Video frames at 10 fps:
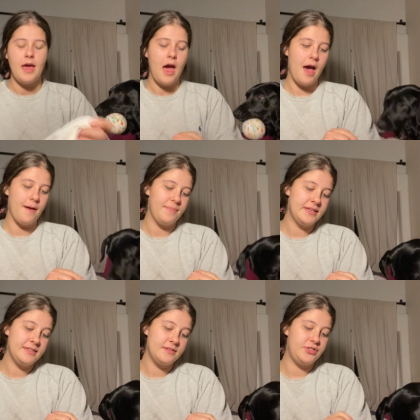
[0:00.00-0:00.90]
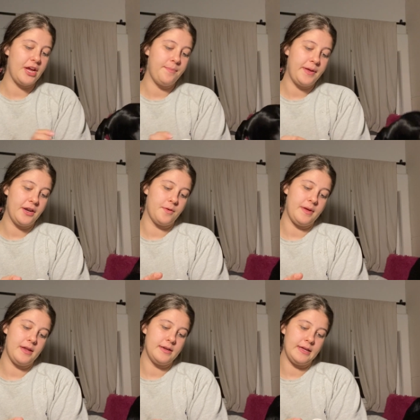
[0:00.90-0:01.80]
Um, this is J.
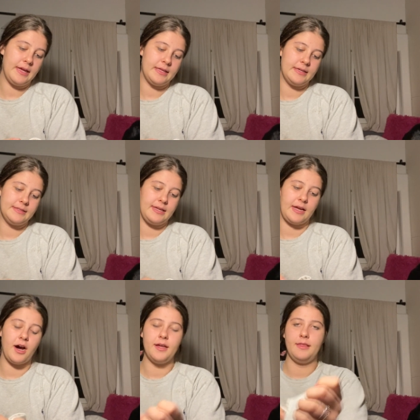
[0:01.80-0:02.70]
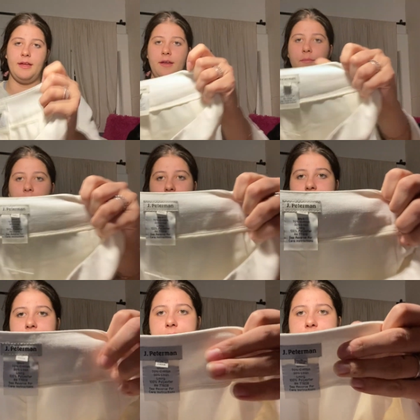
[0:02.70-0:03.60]
Peterman, and it's a cotton linen
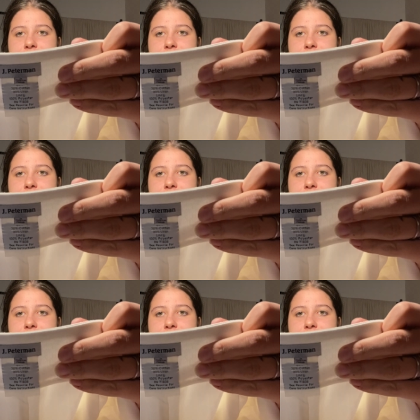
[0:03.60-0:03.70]
blend.